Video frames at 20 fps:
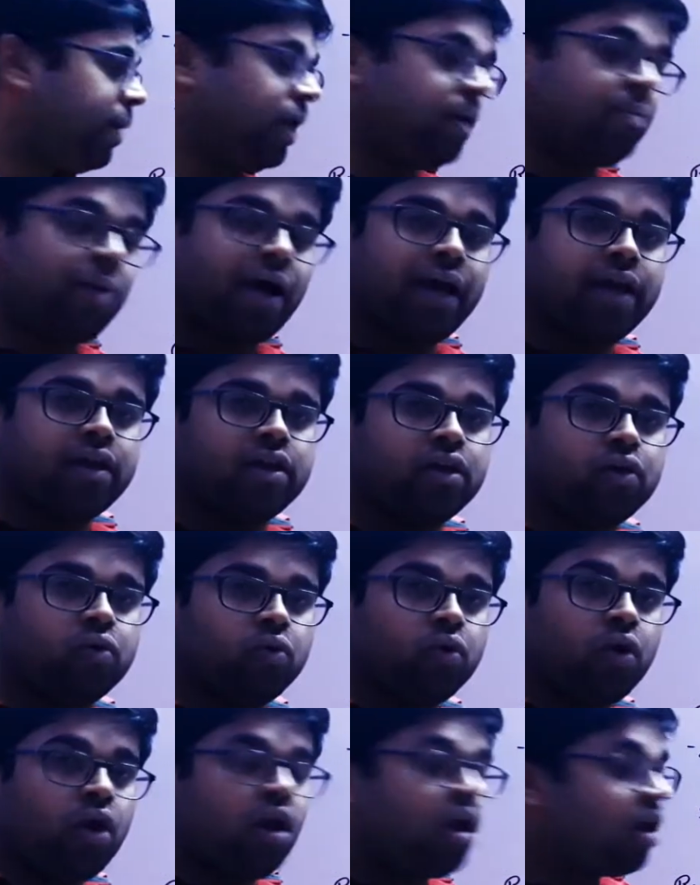by Q.
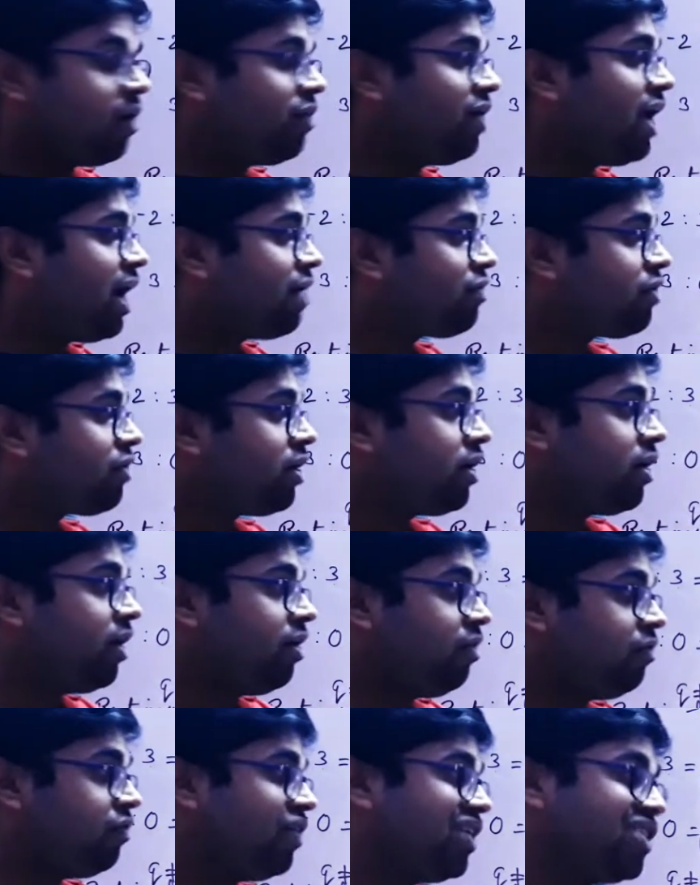We have written
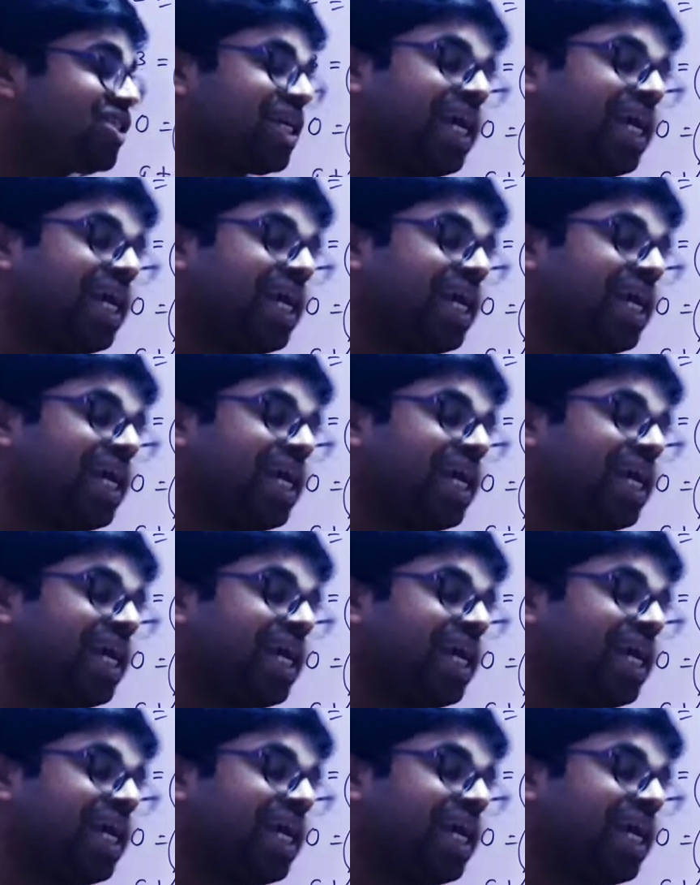which